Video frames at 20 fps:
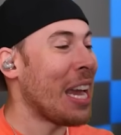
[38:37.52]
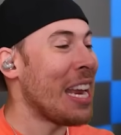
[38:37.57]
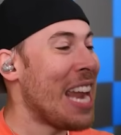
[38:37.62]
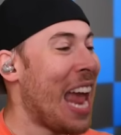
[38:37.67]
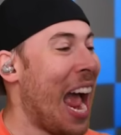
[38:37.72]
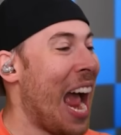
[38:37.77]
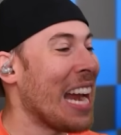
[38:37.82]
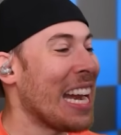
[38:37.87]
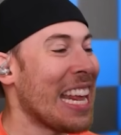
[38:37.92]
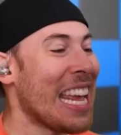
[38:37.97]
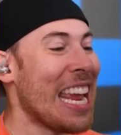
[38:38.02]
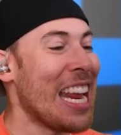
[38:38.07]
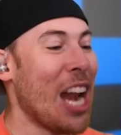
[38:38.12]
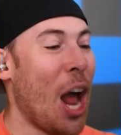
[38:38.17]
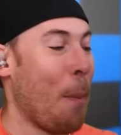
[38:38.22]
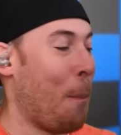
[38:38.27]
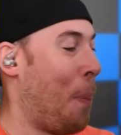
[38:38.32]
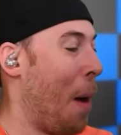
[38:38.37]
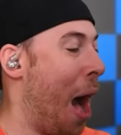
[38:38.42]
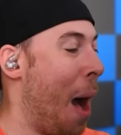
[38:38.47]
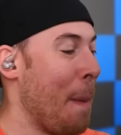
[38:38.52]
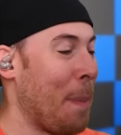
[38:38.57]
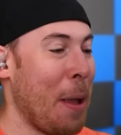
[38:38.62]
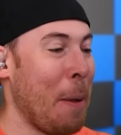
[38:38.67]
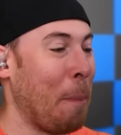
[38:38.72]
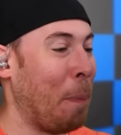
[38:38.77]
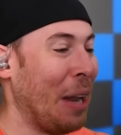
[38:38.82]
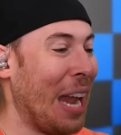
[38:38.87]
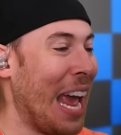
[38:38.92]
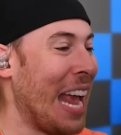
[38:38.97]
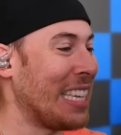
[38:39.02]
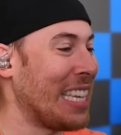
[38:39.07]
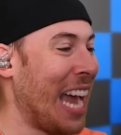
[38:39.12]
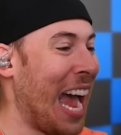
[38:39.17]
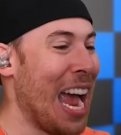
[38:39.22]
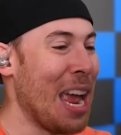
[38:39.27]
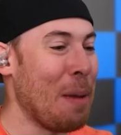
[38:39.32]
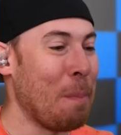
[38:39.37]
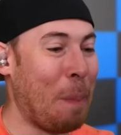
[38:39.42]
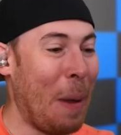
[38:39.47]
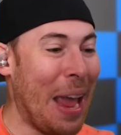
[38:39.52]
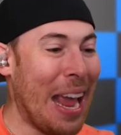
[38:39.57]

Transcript: cannot eat a Poppy Playtime